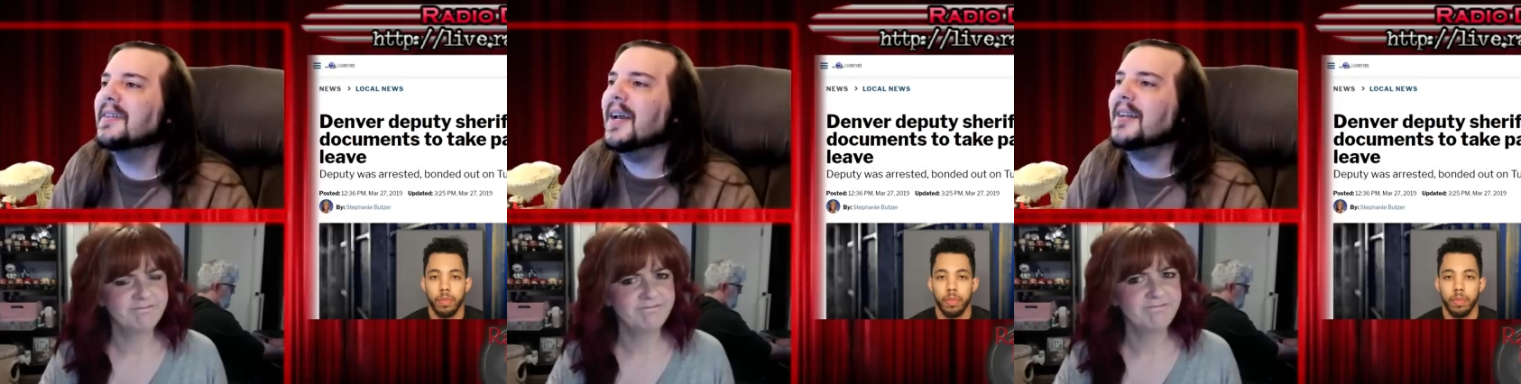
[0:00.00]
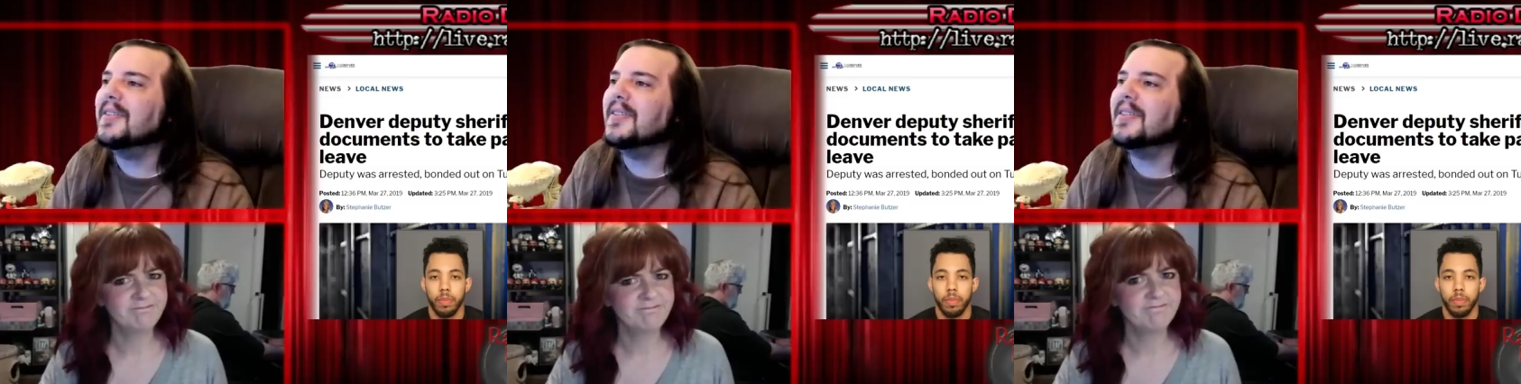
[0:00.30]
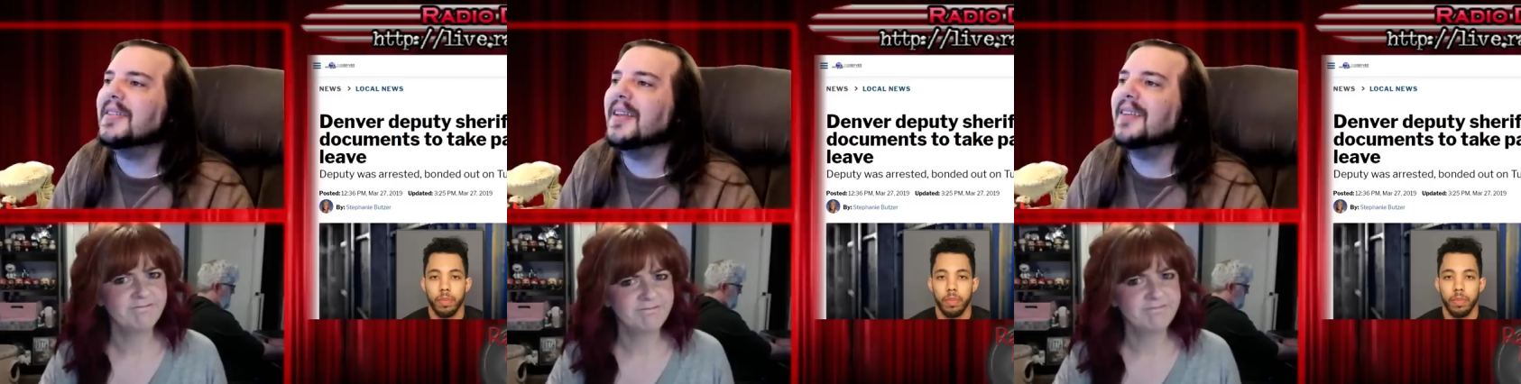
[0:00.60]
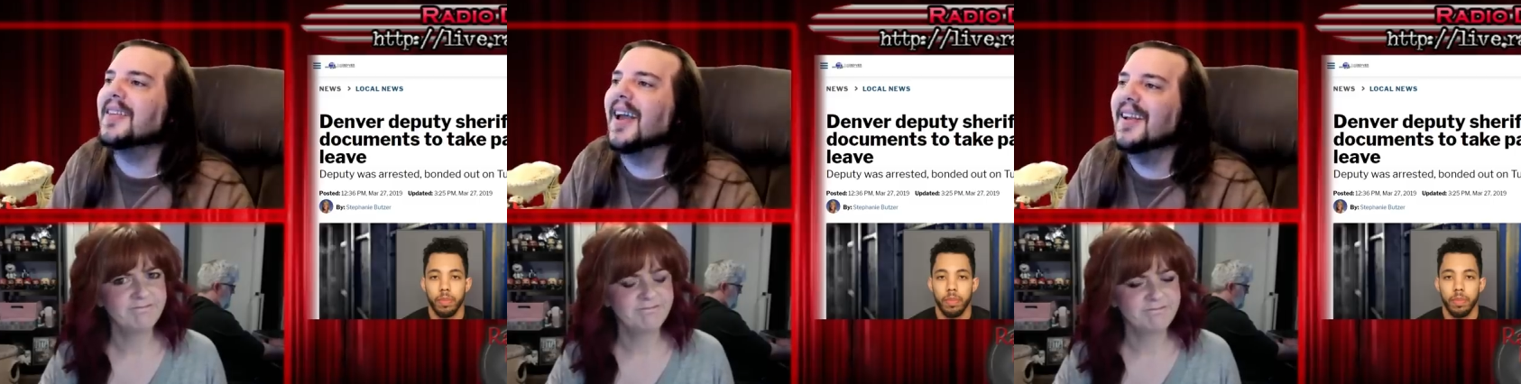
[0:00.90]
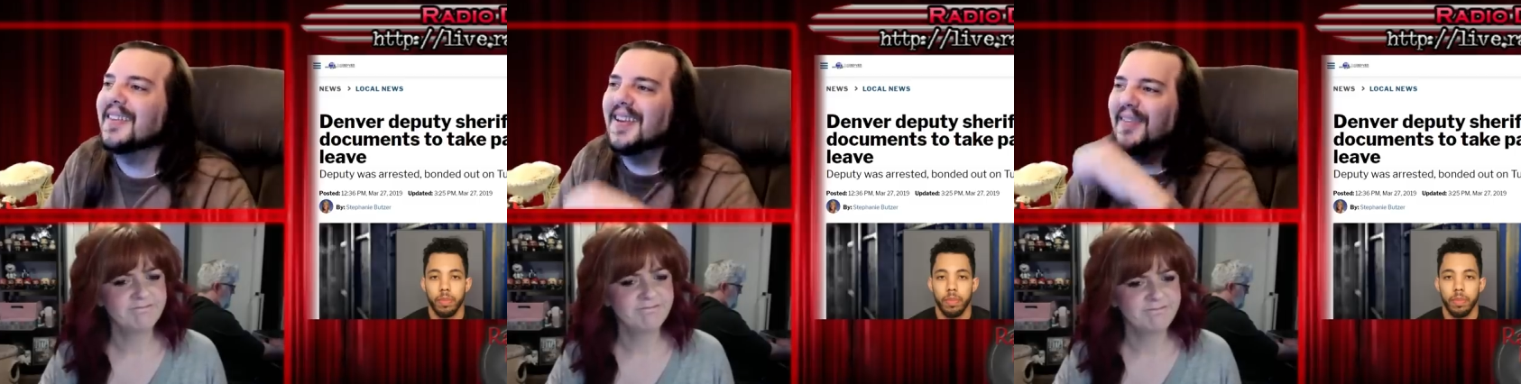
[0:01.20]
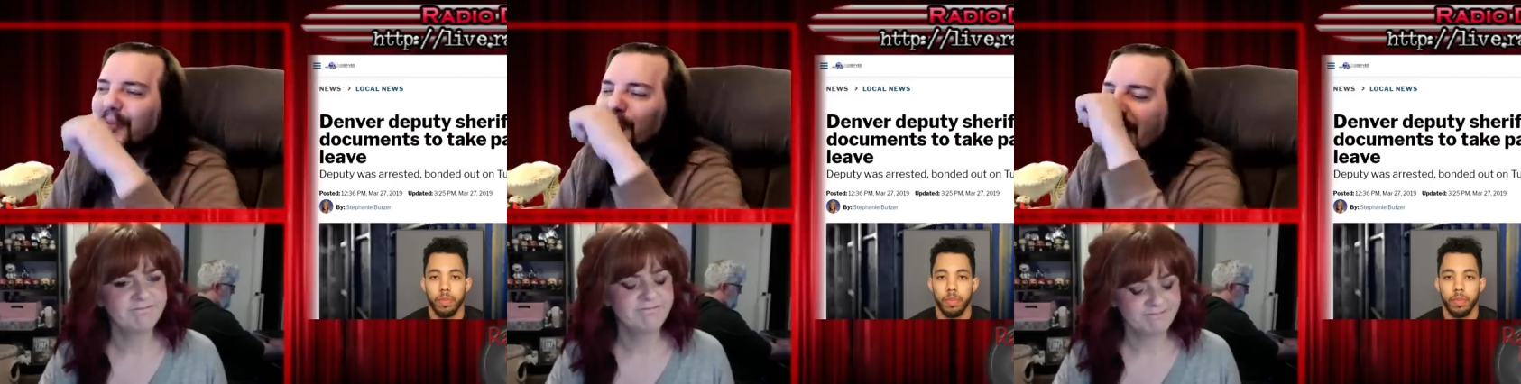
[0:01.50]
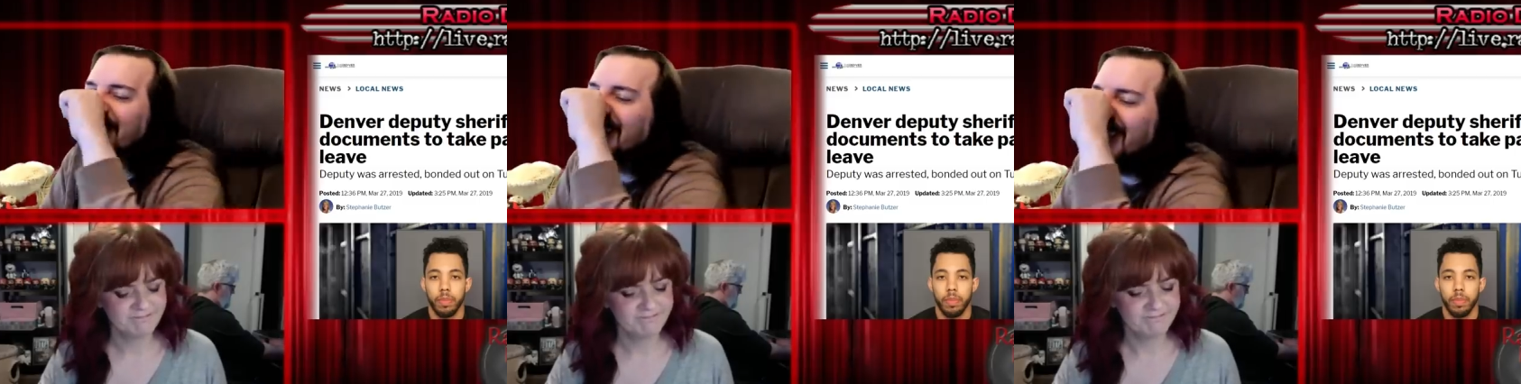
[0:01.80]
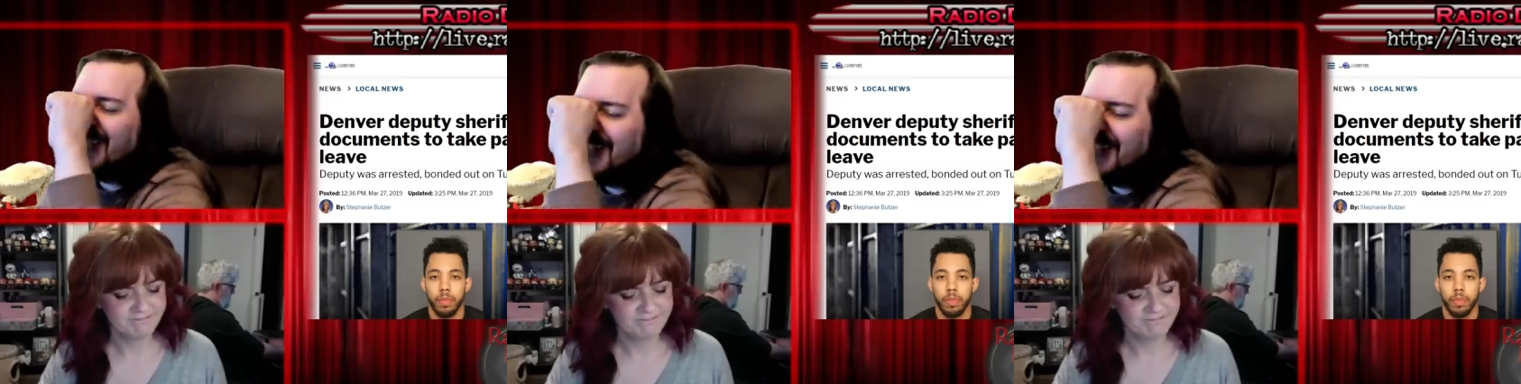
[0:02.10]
Speaker 1: that's winged.